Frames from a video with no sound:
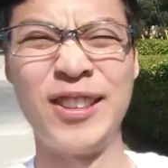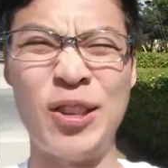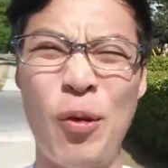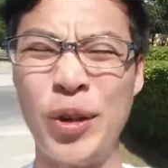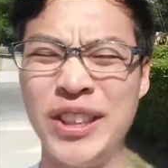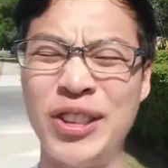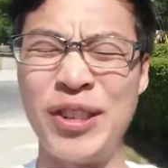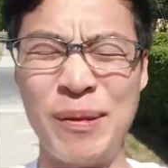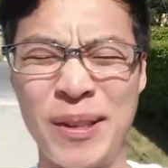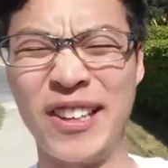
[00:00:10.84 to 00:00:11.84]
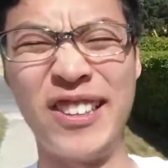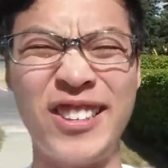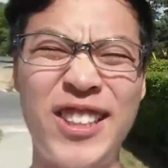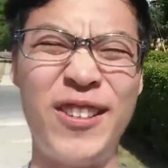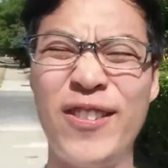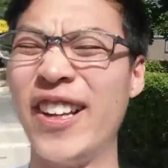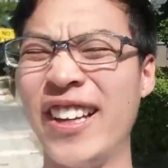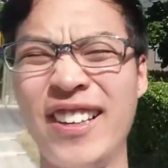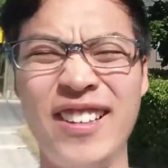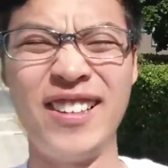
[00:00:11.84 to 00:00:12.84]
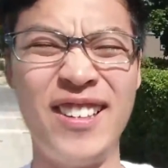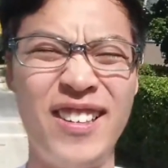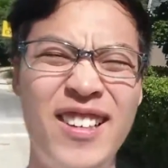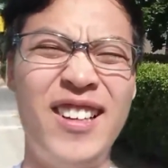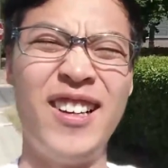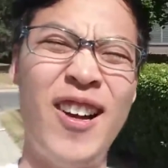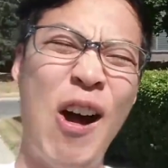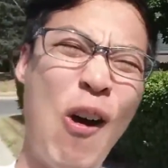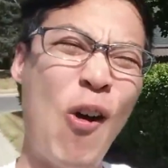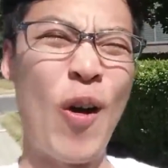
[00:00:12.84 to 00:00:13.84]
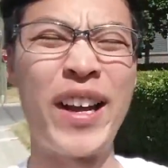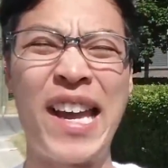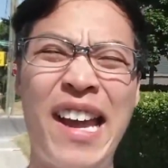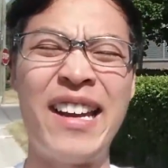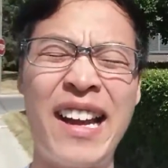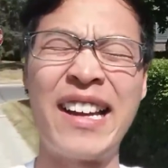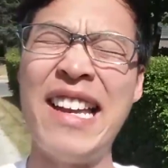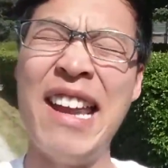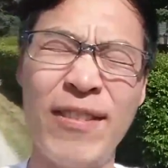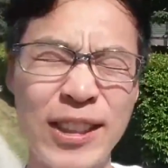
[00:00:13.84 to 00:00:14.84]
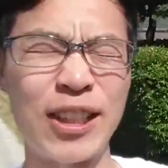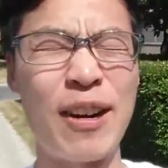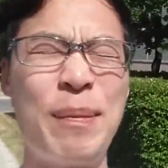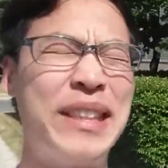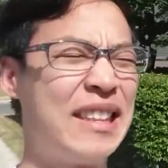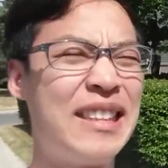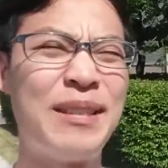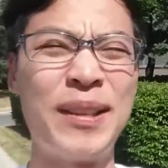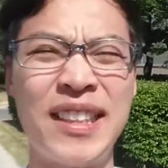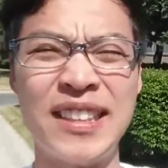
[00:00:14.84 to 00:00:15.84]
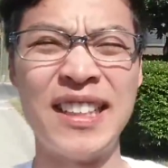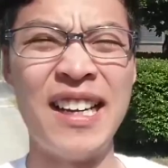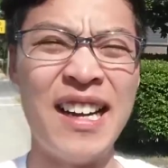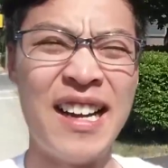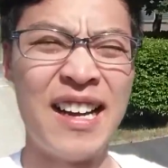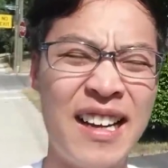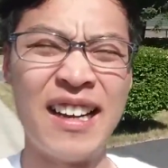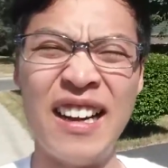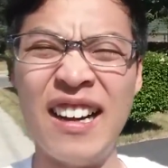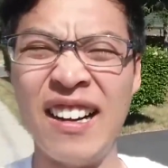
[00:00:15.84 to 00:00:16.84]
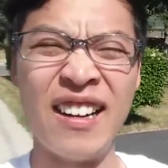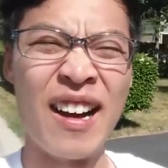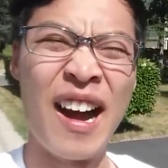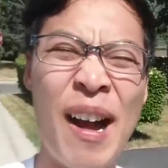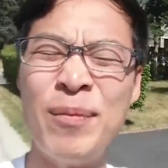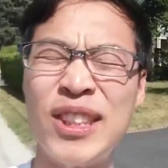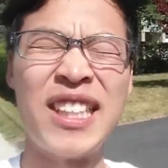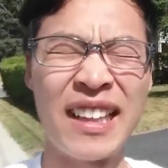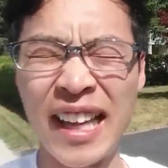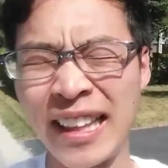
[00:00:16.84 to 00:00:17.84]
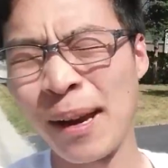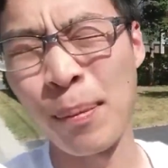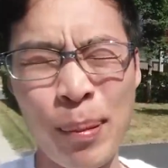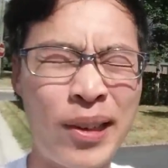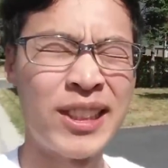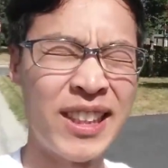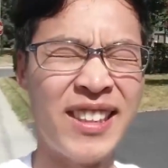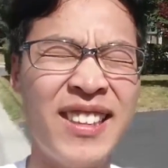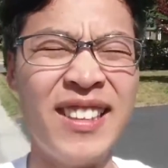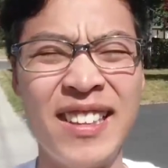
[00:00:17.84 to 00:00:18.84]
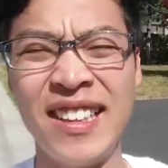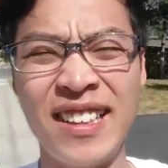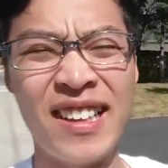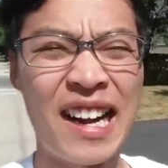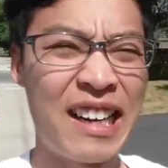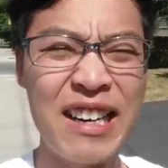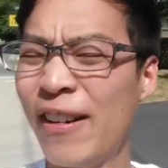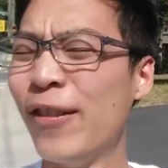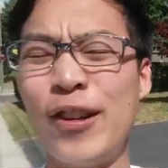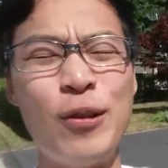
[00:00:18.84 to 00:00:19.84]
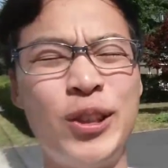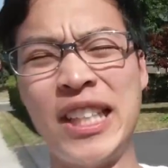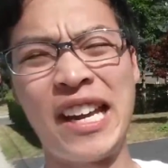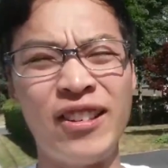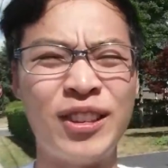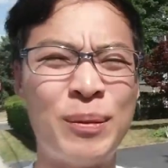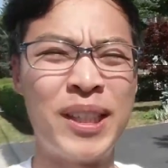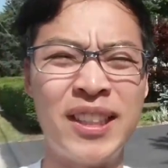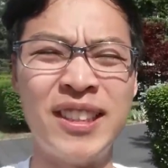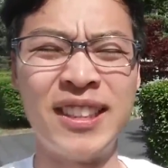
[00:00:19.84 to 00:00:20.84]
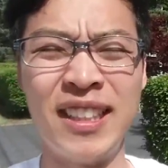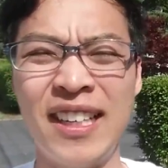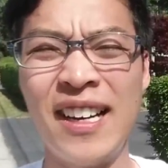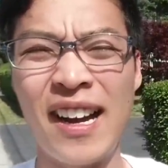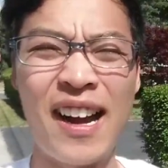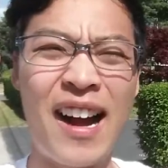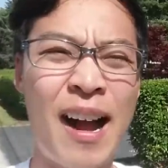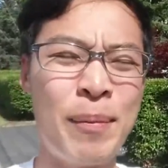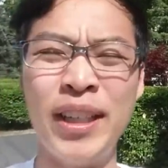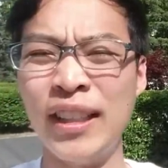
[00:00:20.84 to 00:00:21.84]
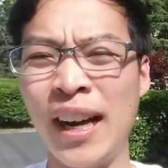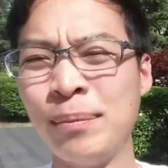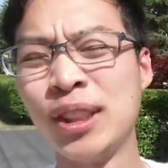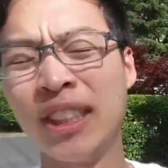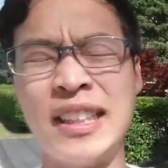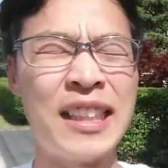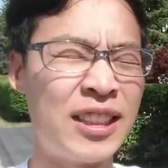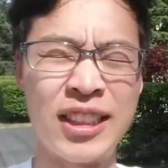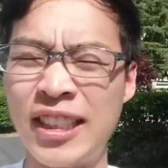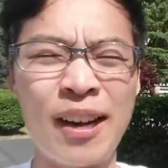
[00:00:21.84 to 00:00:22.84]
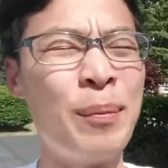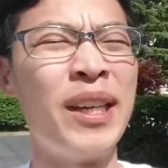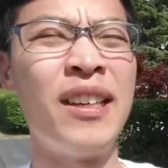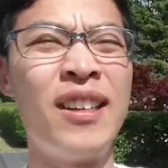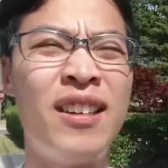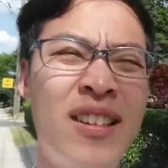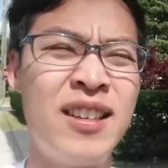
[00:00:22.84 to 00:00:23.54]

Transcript: stories you keep telling yourself. Like, oh, I can never start a business because I'm just not that type of person. I can never do sales because that's just not me.